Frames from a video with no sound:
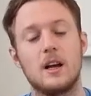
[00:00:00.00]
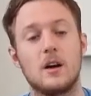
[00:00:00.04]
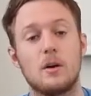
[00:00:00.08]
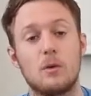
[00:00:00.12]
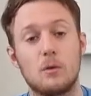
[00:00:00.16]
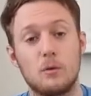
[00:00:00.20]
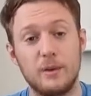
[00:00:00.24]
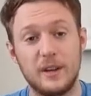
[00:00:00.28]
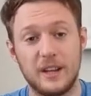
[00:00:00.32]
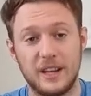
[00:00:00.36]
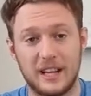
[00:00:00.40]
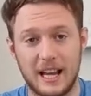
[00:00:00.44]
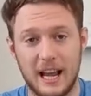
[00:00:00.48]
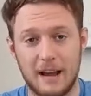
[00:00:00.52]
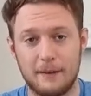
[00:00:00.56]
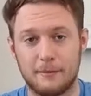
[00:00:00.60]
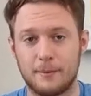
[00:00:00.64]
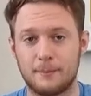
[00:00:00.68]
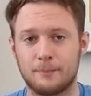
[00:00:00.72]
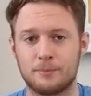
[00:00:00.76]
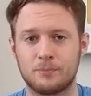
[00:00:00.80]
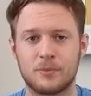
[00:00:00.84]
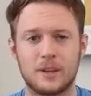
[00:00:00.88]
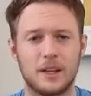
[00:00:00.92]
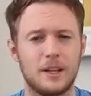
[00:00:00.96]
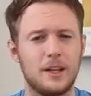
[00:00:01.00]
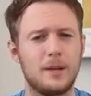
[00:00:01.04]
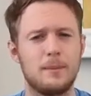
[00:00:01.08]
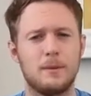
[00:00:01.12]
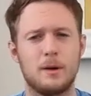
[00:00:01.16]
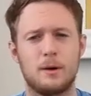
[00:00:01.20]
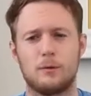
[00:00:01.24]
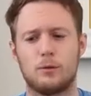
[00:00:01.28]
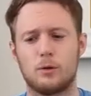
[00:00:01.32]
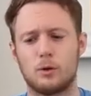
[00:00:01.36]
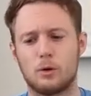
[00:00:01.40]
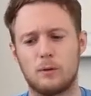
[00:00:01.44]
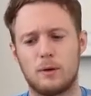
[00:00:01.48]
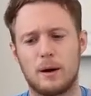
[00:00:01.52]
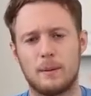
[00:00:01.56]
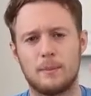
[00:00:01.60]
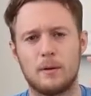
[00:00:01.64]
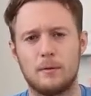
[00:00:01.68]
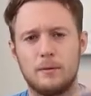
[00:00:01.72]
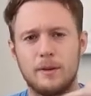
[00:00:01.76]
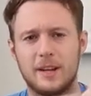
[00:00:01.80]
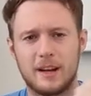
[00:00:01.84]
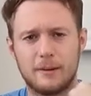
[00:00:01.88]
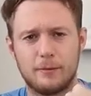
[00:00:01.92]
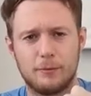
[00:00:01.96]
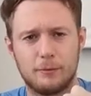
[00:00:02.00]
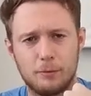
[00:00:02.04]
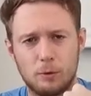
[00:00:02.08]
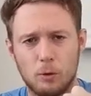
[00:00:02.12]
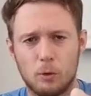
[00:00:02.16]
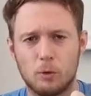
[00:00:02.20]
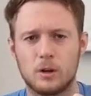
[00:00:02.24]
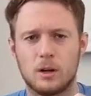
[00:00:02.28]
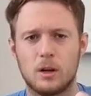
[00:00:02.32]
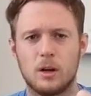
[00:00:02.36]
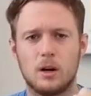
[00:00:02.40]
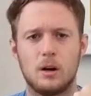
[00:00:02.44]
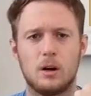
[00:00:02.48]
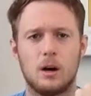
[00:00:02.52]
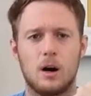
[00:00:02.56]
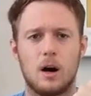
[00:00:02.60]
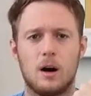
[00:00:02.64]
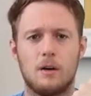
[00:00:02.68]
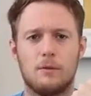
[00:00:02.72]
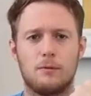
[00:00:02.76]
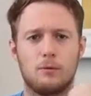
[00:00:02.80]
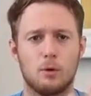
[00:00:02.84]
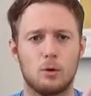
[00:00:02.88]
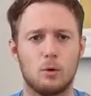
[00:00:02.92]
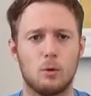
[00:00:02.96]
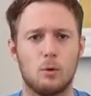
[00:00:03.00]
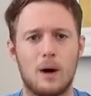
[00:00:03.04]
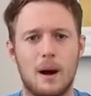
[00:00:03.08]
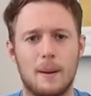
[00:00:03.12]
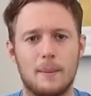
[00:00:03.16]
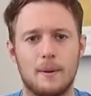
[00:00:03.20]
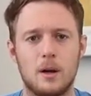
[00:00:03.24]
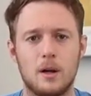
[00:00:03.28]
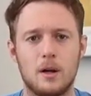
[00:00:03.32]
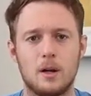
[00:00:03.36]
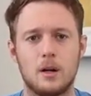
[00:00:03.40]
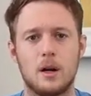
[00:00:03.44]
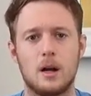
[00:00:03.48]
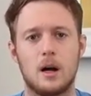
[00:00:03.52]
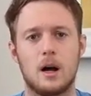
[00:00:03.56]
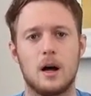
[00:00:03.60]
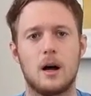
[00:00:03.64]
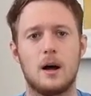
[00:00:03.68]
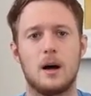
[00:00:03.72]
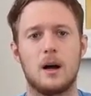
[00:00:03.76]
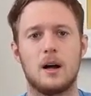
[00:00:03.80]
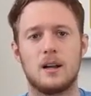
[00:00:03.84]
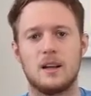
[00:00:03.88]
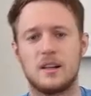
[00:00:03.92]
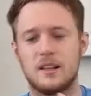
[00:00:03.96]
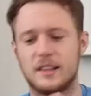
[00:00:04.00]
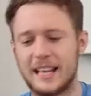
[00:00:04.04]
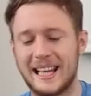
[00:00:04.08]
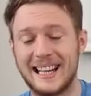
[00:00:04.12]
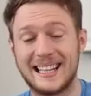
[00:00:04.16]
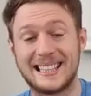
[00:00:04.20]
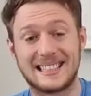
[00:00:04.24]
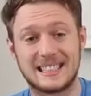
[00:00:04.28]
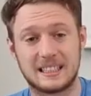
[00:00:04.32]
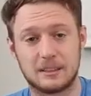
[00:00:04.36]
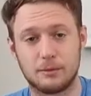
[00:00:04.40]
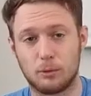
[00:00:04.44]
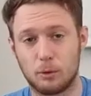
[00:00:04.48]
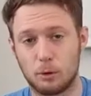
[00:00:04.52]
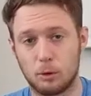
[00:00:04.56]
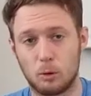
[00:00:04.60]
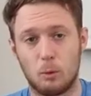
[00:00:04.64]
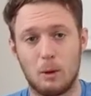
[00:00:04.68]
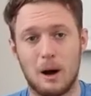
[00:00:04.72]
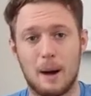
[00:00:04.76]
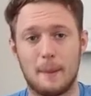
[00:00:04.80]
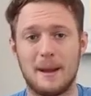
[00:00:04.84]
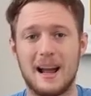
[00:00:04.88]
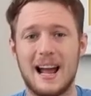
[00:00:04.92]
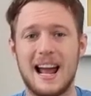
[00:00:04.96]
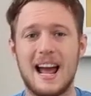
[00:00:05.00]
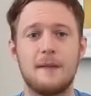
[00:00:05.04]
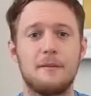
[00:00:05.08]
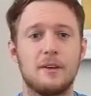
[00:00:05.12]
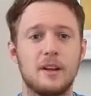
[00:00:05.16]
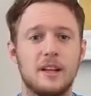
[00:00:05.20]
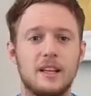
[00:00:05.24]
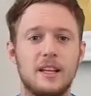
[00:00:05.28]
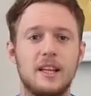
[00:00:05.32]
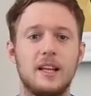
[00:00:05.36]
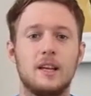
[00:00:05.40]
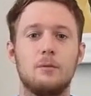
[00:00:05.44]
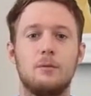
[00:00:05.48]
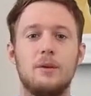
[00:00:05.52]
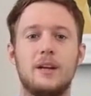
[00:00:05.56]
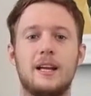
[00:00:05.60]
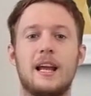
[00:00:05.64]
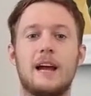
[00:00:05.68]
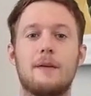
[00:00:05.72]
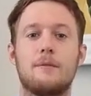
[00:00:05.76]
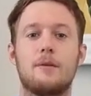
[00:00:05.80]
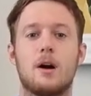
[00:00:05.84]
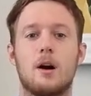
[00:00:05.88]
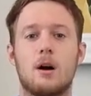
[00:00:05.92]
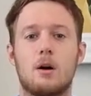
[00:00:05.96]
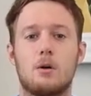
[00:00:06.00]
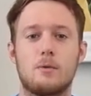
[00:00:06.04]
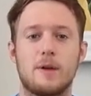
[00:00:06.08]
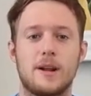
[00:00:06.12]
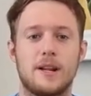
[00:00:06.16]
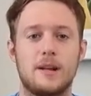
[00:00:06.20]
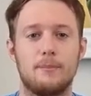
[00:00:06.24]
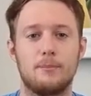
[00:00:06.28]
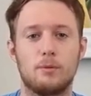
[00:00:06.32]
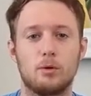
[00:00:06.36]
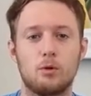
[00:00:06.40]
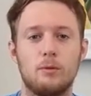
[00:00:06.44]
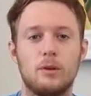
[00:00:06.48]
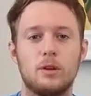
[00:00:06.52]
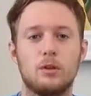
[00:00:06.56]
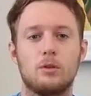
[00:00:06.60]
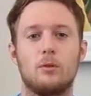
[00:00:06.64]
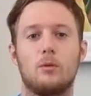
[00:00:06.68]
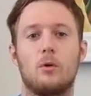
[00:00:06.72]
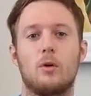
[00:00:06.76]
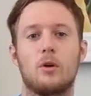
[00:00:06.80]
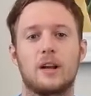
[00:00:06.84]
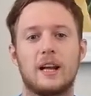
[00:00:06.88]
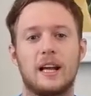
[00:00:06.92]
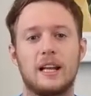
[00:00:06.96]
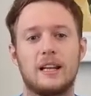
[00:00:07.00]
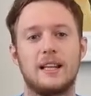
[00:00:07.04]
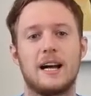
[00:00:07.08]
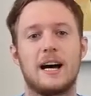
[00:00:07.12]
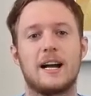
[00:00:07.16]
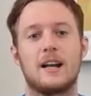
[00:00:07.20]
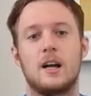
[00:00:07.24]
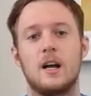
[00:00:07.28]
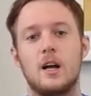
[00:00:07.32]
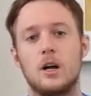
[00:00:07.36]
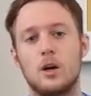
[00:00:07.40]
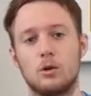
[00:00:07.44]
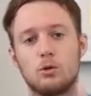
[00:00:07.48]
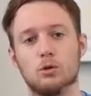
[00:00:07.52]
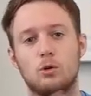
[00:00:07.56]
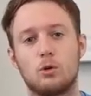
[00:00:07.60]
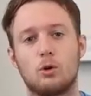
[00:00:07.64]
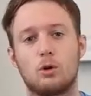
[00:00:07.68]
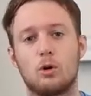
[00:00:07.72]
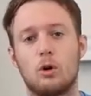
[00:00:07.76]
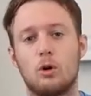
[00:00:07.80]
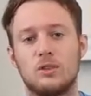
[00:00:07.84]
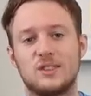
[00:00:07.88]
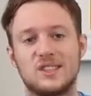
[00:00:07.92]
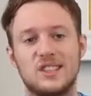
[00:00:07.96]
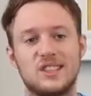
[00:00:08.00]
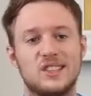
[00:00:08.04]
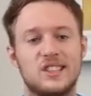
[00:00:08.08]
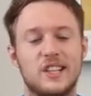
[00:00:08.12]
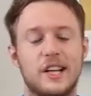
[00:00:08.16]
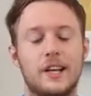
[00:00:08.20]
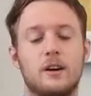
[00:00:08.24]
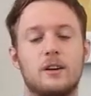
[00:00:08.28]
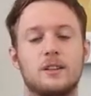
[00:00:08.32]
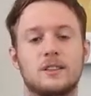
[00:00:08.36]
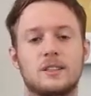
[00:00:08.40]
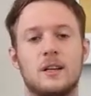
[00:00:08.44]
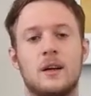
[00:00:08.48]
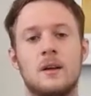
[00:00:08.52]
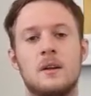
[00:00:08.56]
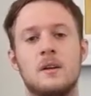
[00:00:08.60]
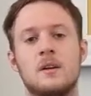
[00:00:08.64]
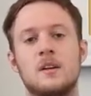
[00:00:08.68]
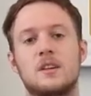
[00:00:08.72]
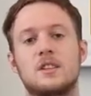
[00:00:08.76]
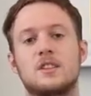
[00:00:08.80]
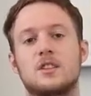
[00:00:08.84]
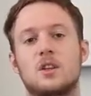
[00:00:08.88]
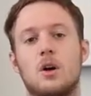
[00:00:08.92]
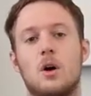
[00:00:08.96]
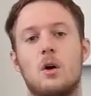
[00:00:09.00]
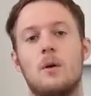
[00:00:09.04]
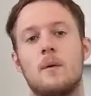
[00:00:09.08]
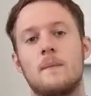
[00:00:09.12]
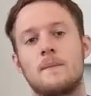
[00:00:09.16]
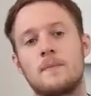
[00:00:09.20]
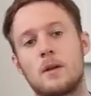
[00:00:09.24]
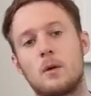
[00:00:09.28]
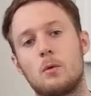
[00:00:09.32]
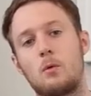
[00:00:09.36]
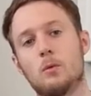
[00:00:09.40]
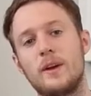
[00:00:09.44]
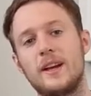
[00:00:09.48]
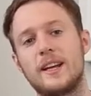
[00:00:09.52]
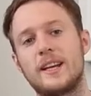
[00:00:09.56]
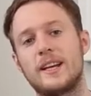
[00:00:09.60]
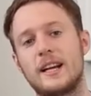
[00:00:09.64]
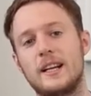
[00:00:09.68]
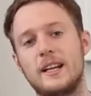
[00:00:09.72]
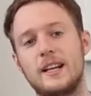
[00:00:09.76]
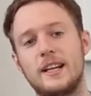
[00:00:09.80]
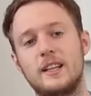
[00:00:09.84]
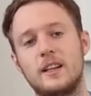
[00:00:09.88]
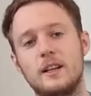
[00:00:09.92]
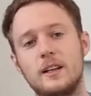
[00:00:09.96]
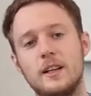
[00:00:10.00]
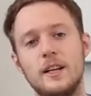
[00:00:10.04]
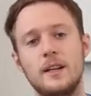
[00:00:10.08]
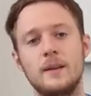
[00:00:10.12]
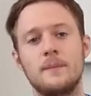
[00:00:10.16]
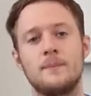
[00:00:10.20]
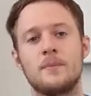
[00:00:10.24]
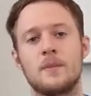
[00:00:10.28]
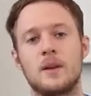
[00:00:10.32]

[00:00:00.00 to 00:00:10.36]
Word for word: We have email follow up, we have phone uh, follow up, uh, text follow up, everything we have already proven to work and done to close the sales. So we can literally